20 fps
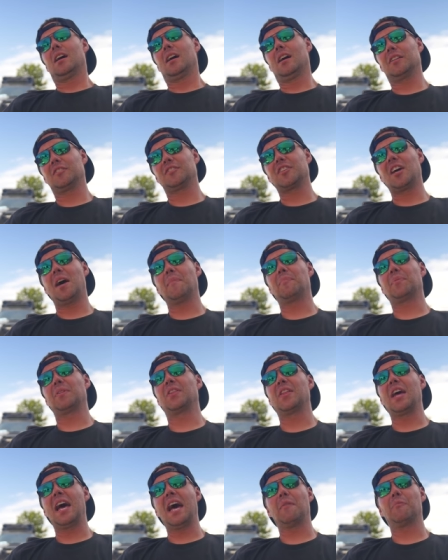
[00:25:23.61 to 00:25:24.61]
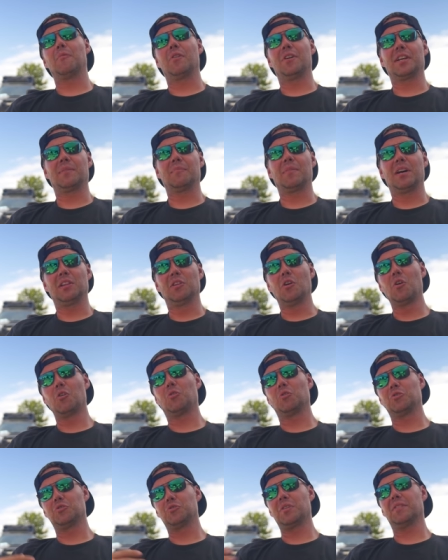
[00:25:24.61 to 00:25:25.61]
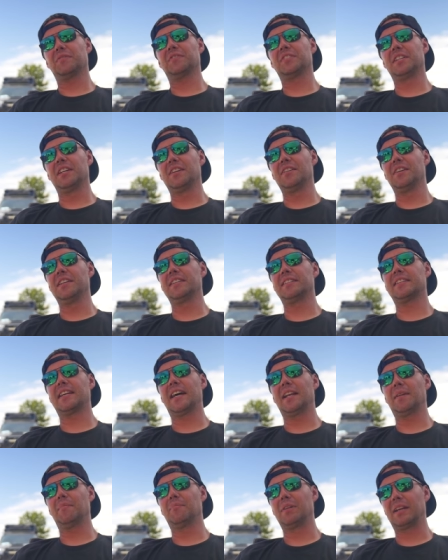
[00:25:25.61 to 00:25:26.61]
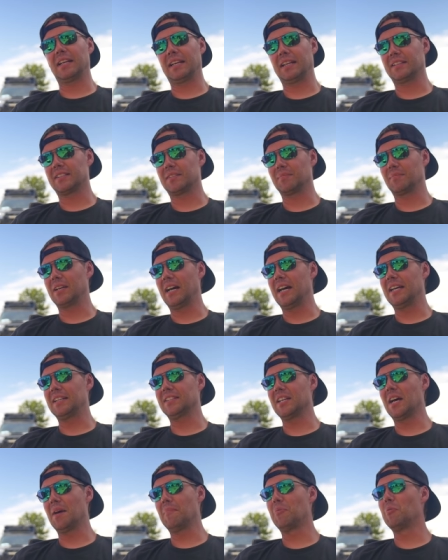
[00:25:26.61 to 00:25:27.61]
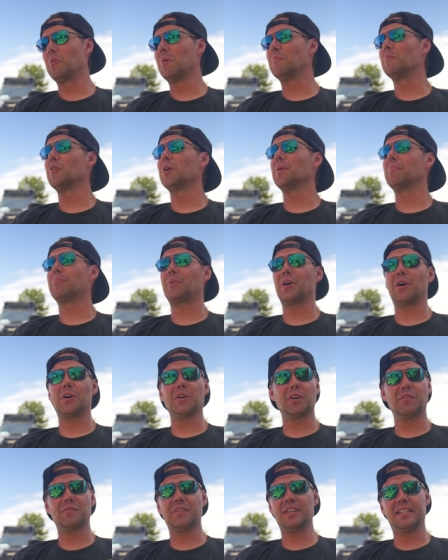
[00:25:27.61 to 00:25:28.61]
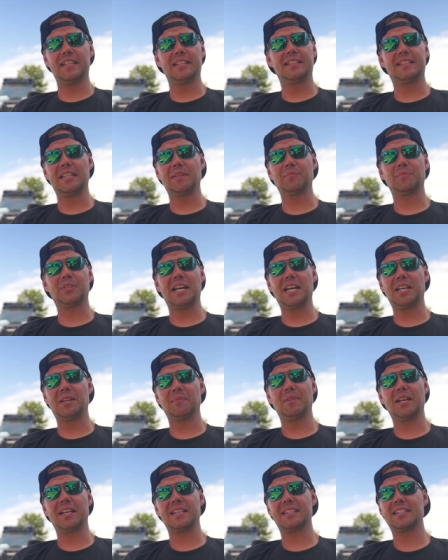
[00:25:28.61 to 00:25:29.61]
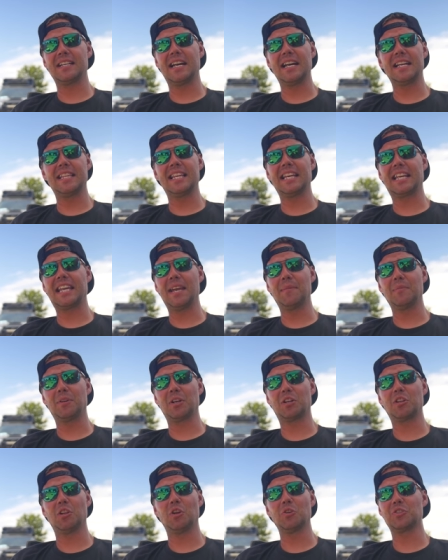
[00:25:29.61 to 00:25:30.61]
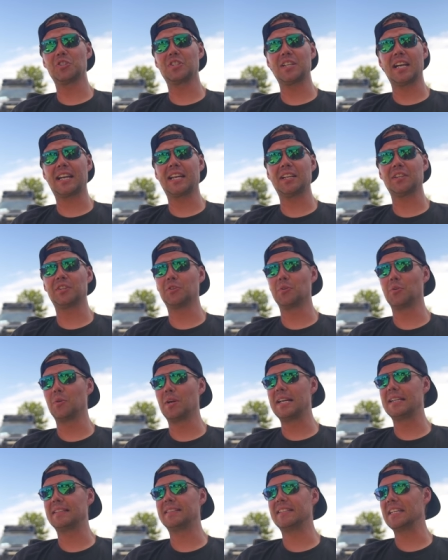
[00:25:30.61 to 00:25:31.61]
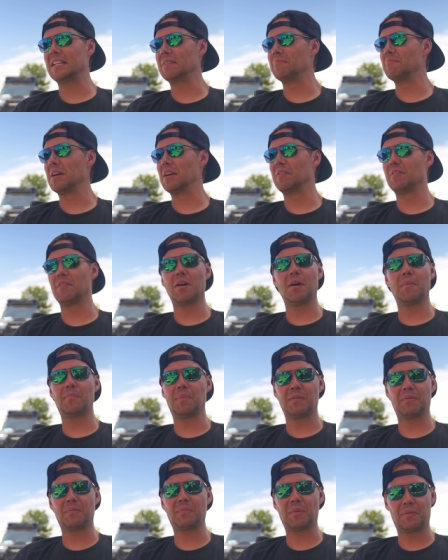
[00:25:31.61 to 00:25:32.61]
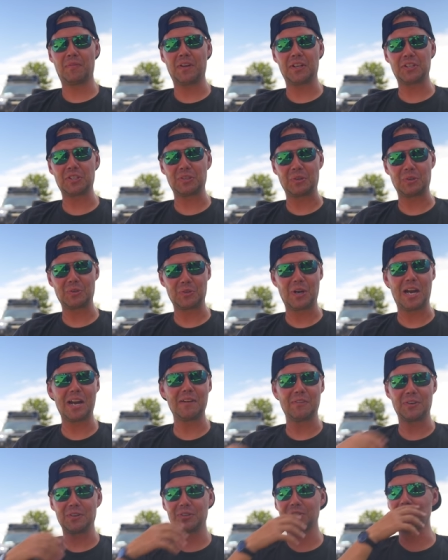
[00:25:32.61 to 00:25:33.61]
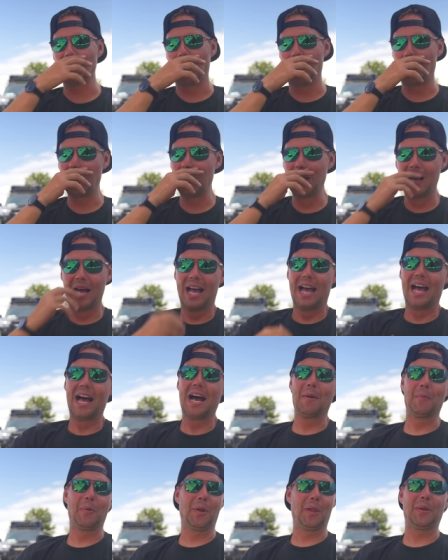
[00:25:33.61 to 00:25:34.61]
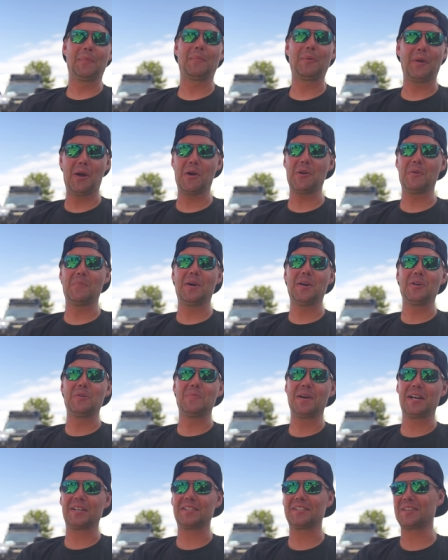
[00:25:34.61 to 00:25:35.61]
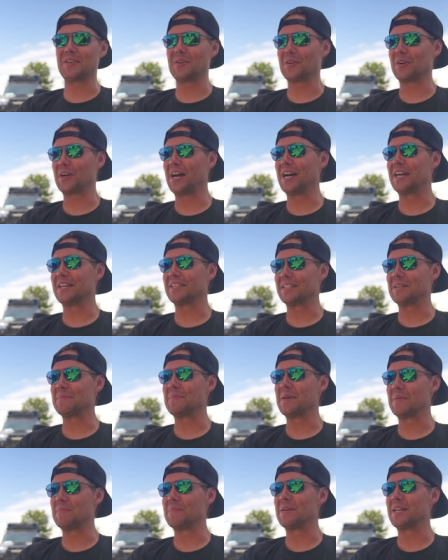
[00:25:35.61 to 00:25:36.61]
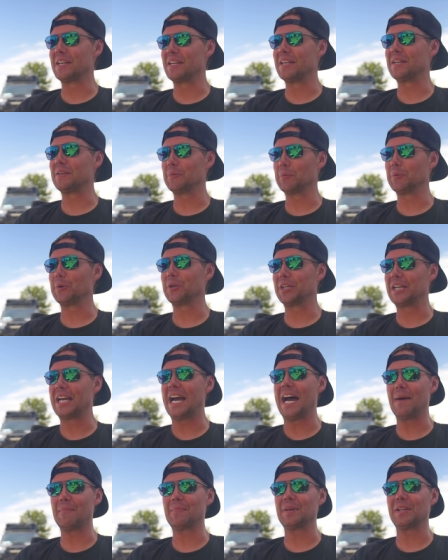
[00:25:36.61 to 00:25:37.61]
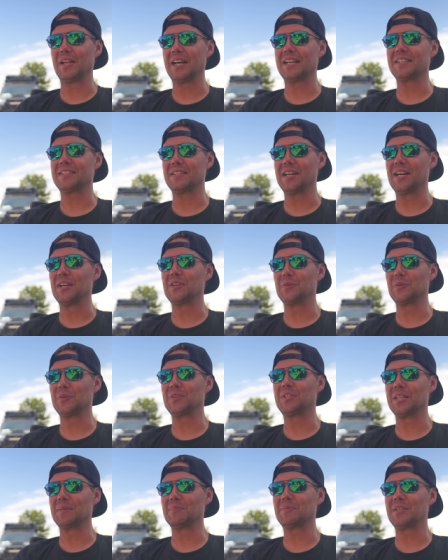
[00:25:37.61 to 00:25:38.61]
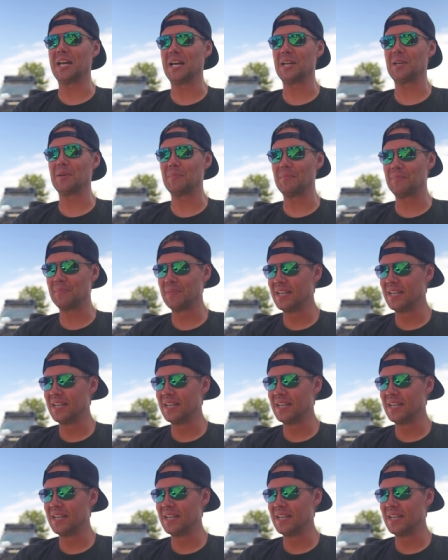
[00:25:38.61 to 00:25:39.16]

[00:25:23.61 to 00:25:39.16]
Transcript: on top of that, running my local drift series, kind of bringing some guys up who I'm very proud of. They did team tandem last night and they came in a close second to a team made up of professional drivers. So I'm really proud of my New Mexico guys. They made me really happy last night doing team tandem.